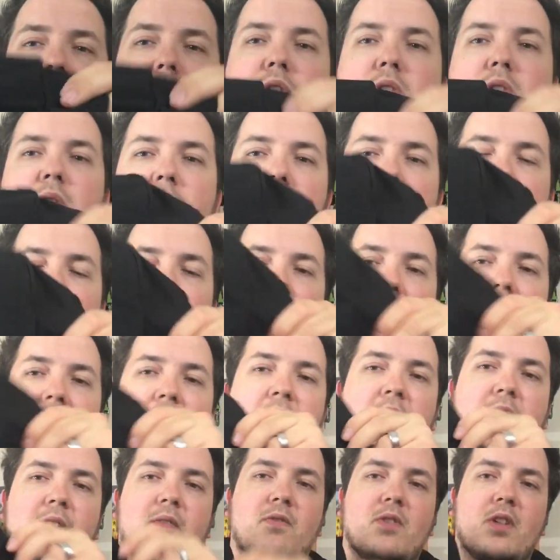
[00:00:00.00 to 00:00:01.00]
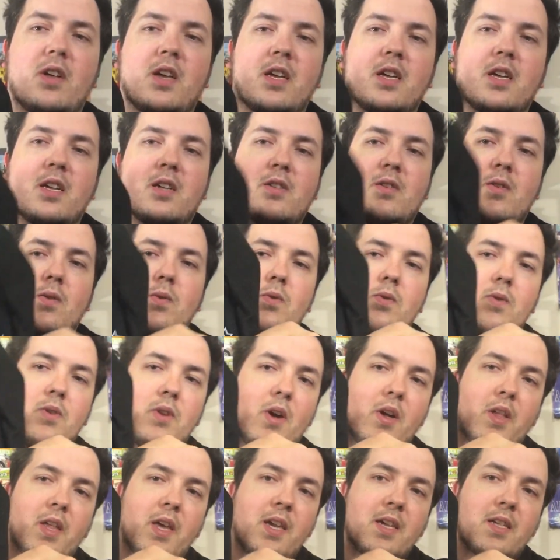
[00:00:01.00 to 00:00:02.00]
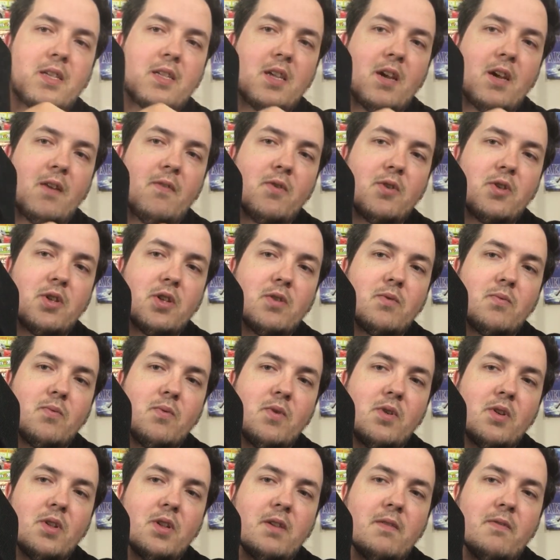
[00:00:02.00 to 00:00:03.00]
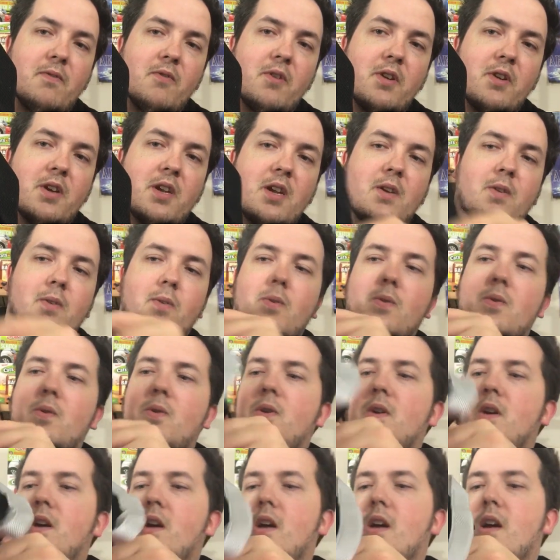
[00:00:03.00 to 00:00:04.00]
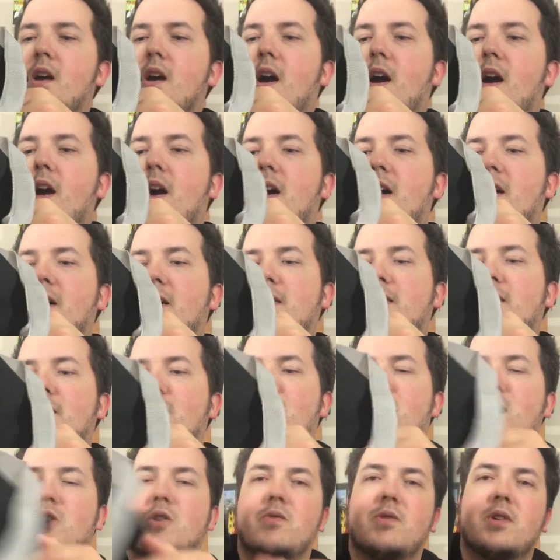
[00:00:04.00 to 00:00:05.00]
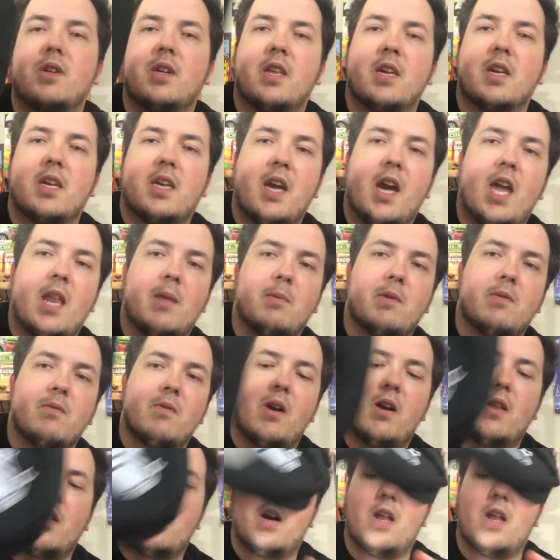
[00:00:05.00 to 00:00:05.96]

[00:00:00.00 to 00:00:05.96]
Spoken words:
Persona 5 like school and all that stuff, which is really freaking cool. It says Shujin Academy right